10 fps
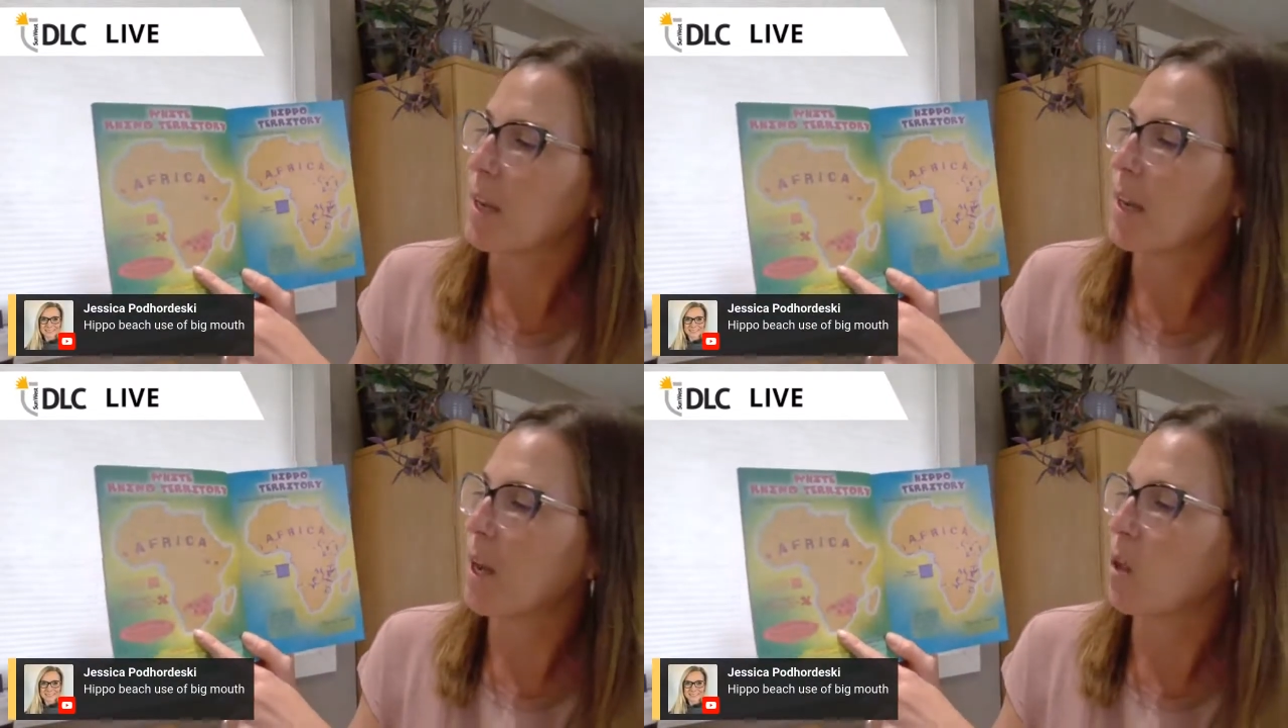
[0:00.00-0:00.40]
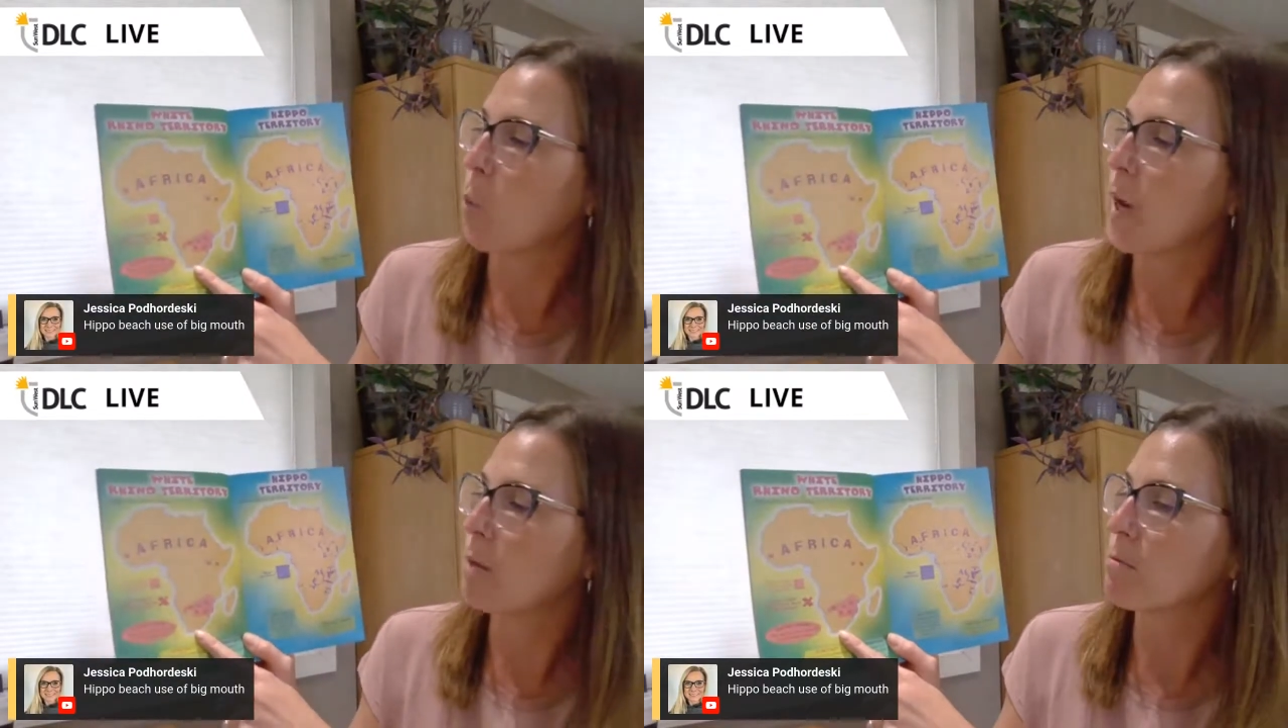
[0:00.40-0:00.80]
Now the
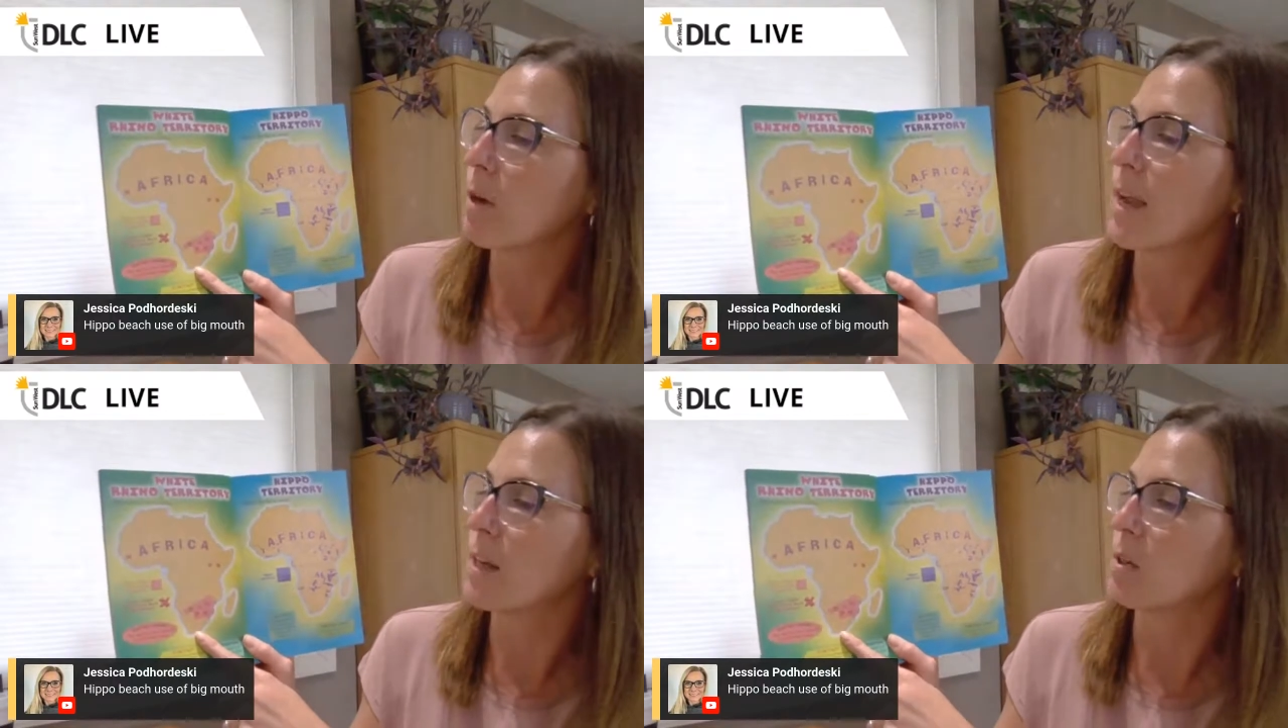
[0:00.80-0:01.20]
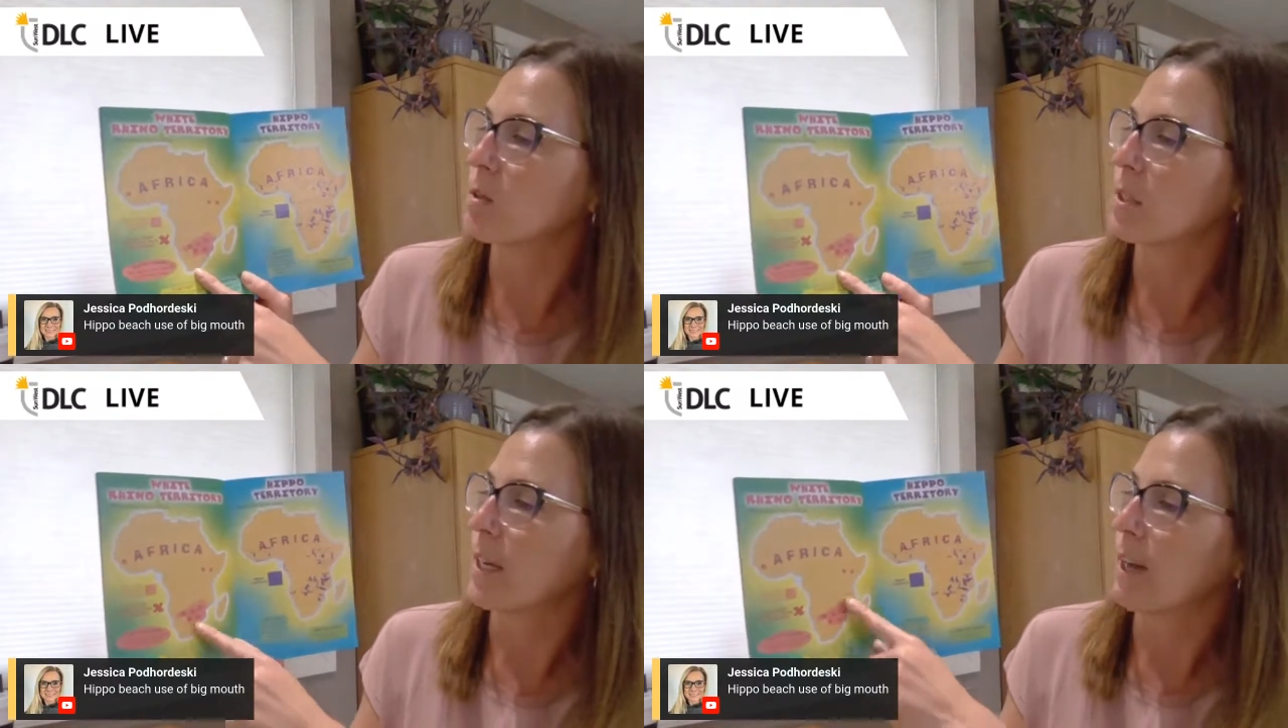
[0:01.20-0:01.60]
white
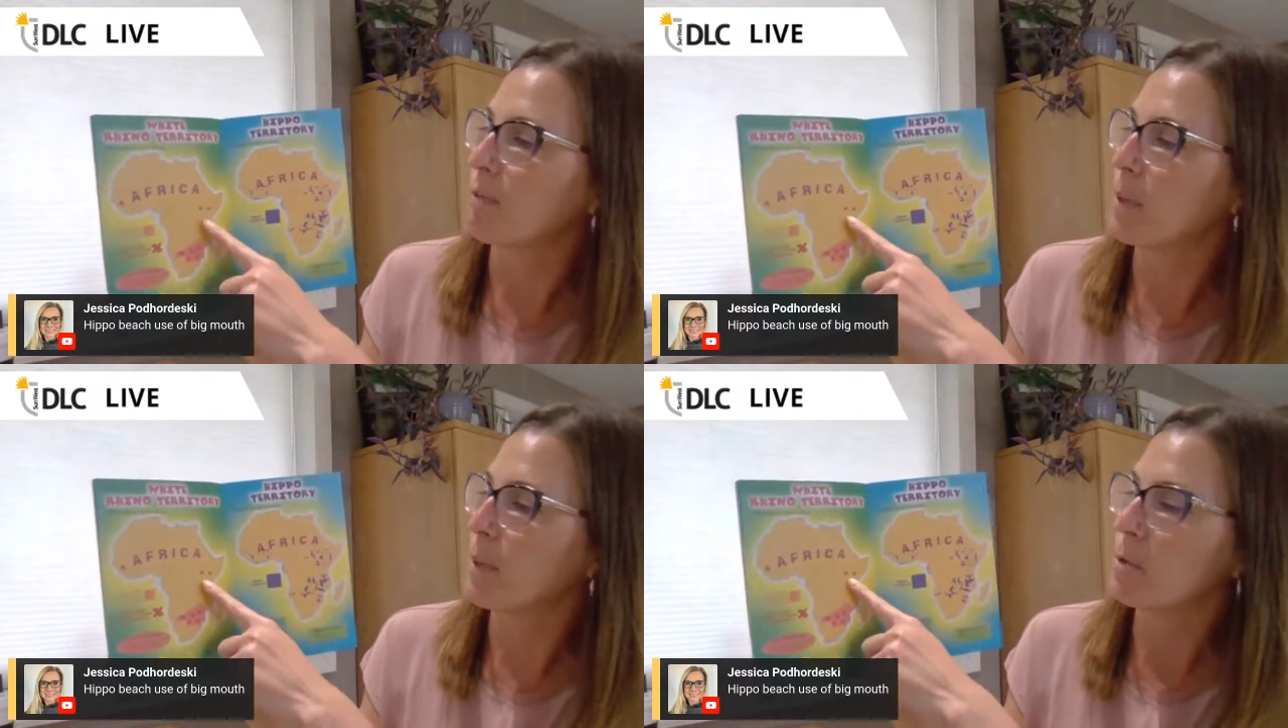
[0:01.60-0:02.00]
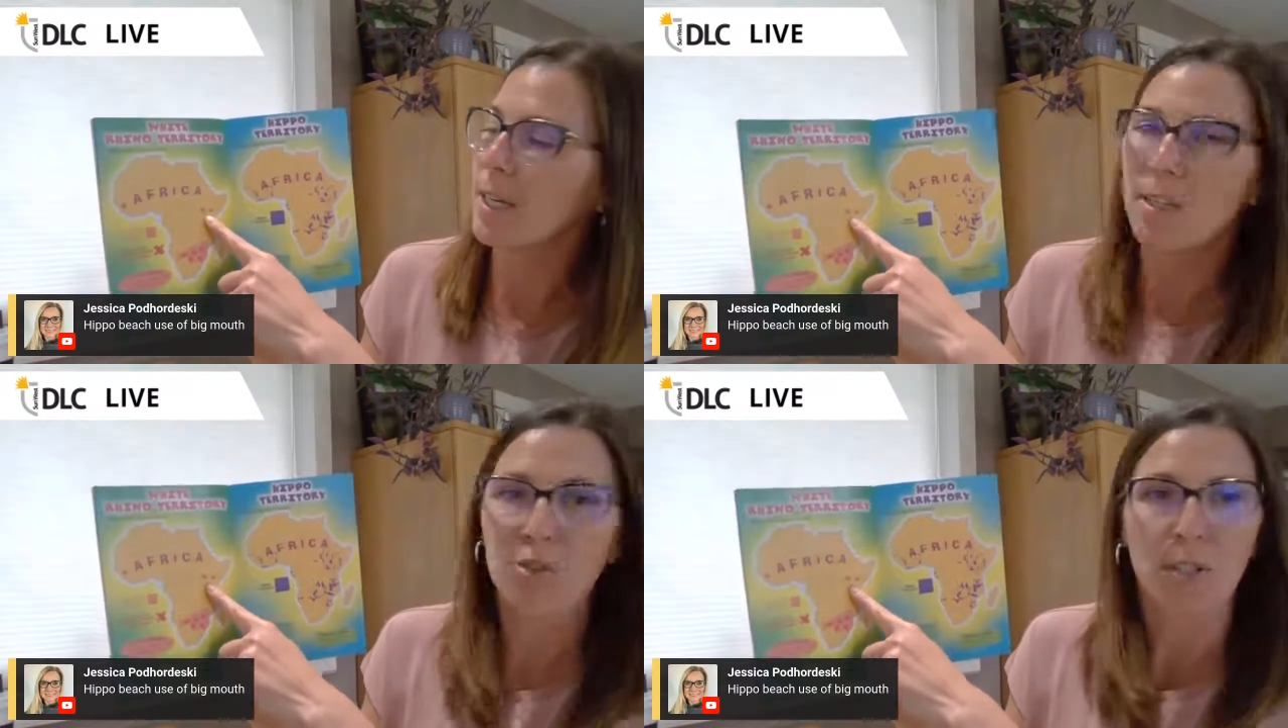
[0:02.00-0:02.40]
rhinos have
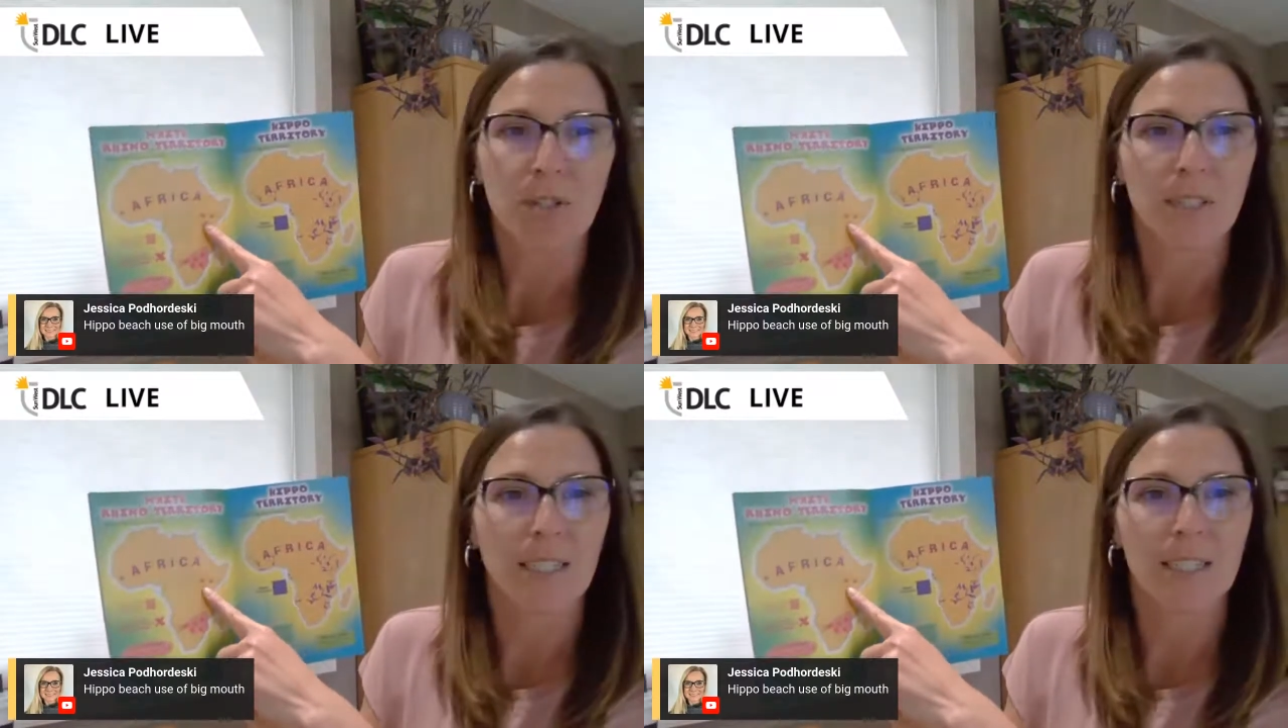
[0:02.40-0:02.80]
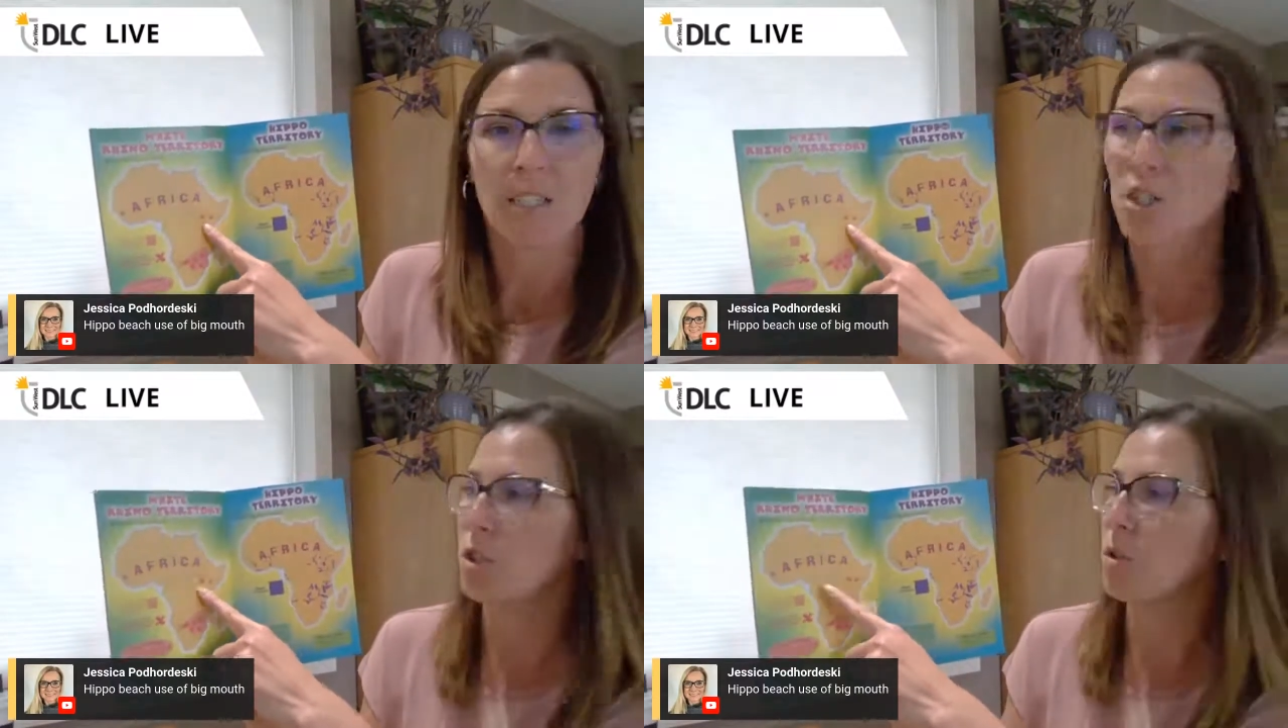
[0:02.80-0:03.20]
been introduced
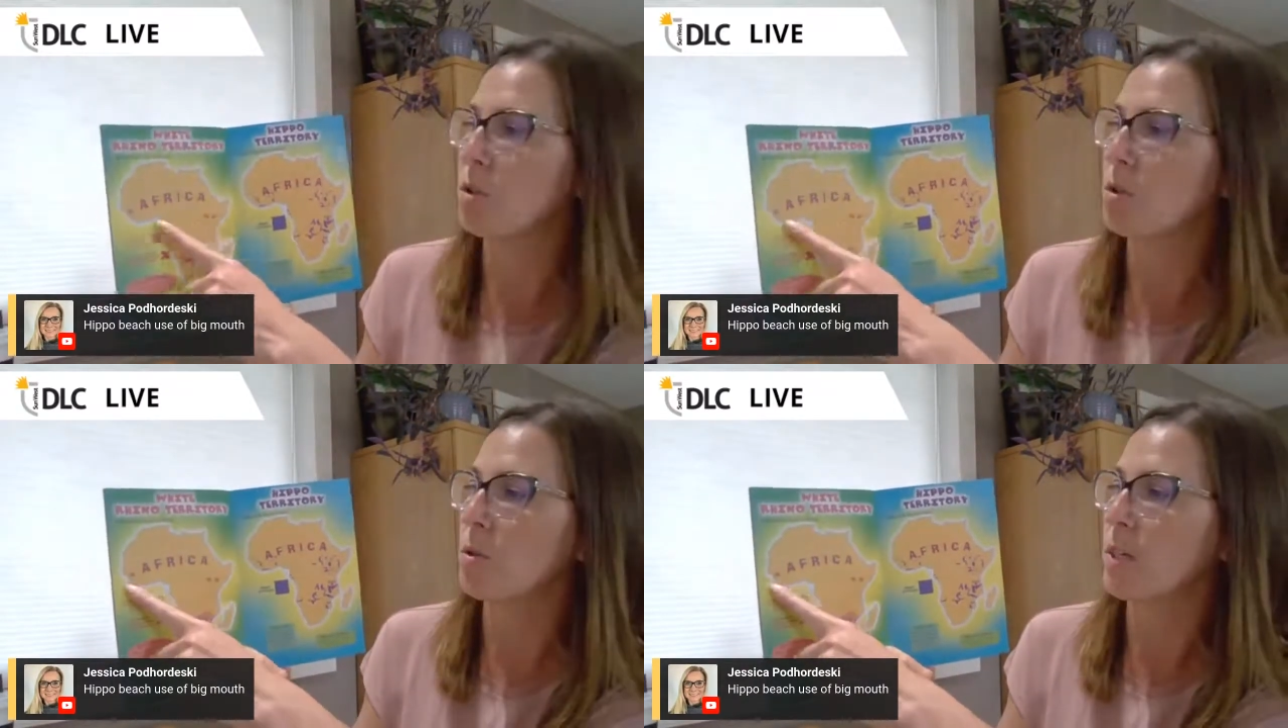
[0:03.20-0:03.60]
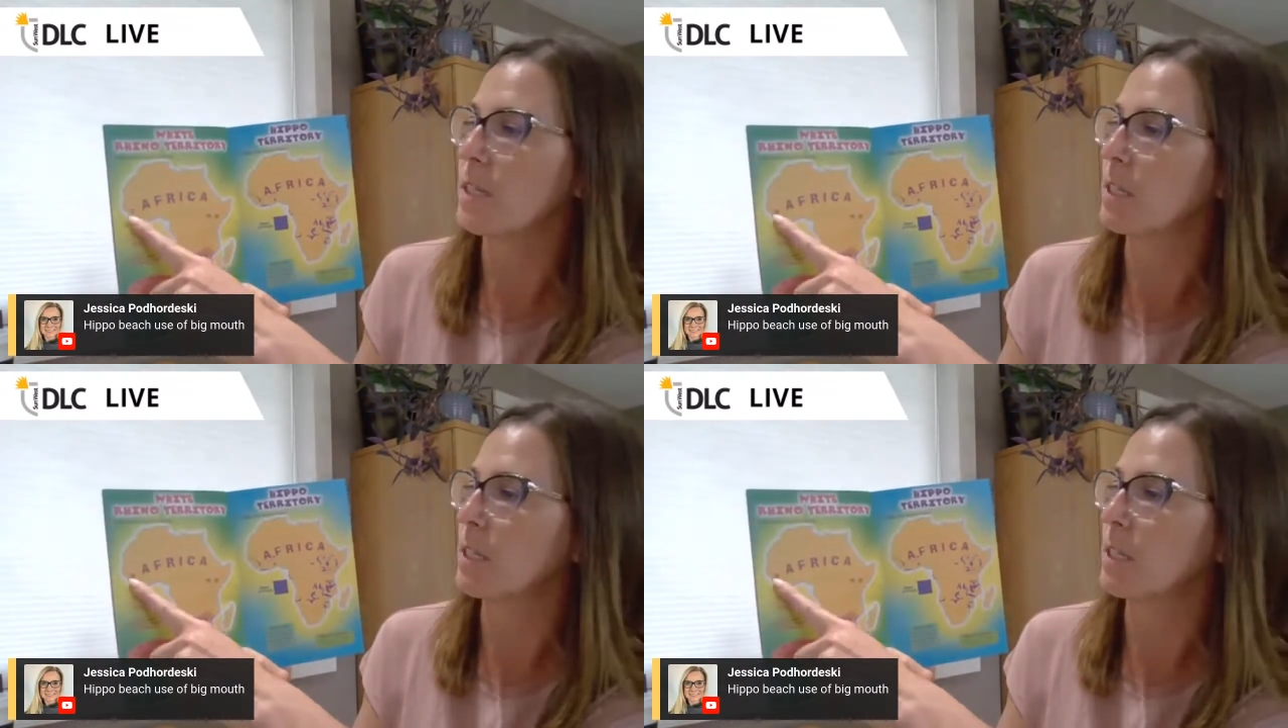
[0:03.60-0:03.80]
into two